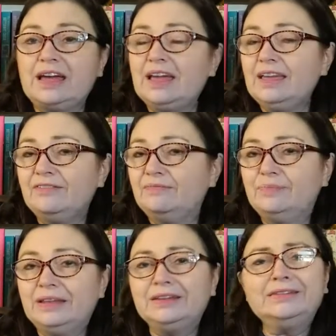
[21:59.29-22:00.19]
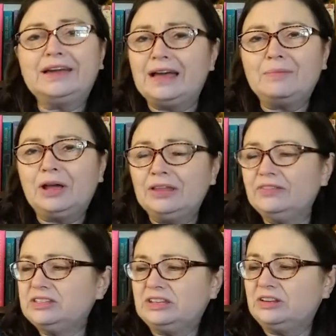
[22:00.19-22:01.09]
I have been eyeballing
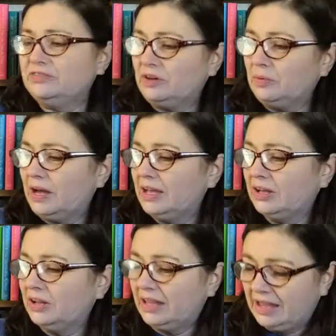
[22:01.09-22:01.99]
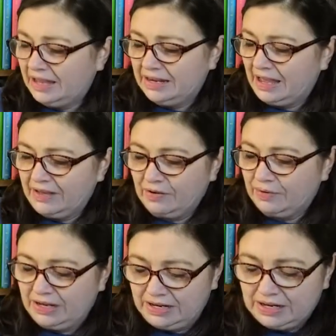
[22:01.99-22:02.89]
this series for a while, and I haven't
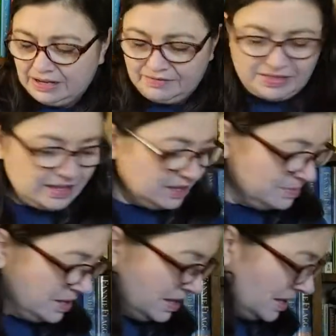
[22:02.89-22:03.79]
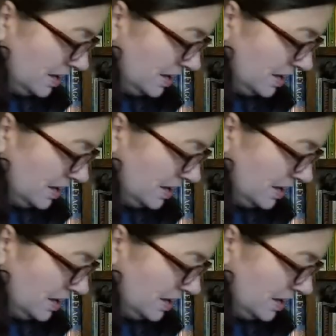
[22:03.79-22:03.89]
read any of them.